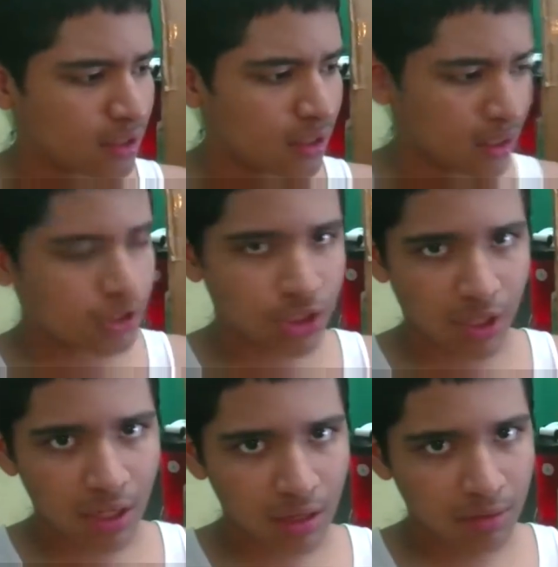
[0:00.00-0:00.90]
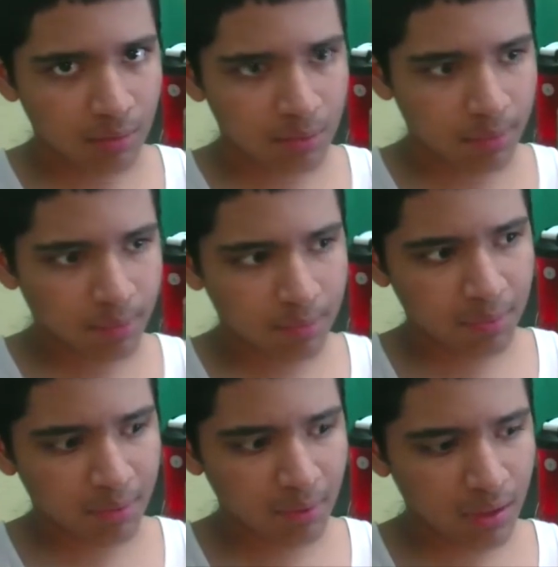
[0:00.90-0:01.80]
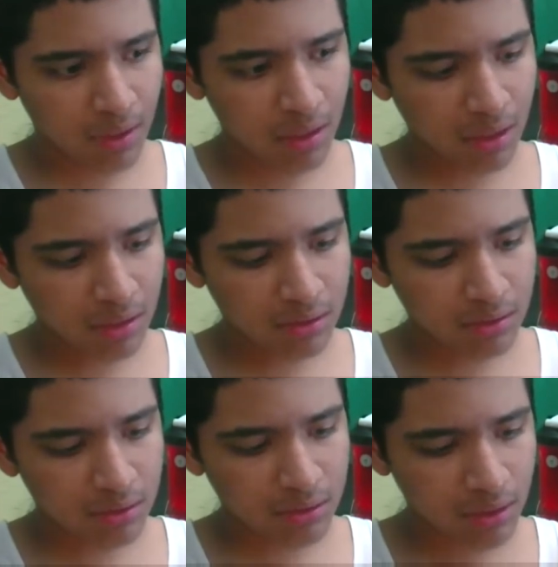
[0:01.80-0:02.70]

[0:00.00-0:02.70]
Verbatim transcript: like today and